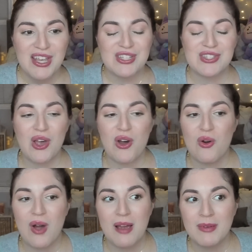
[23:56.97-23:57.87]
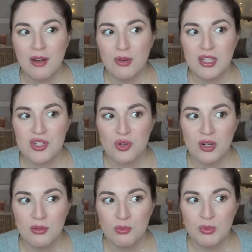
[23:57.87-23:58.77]
So I'm not really
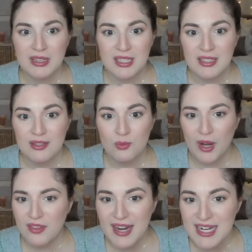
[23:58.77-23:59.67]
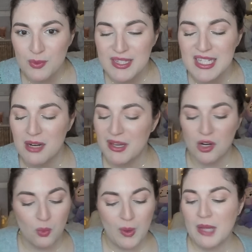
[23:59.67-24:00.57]
sure where the next one's going to be
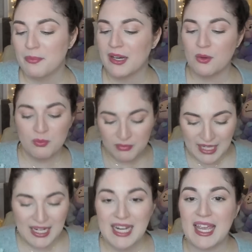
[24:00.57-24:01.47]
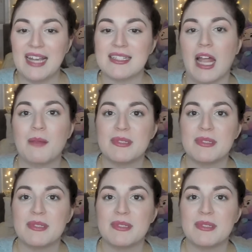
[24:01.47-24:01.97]
or what, but in any case, I'm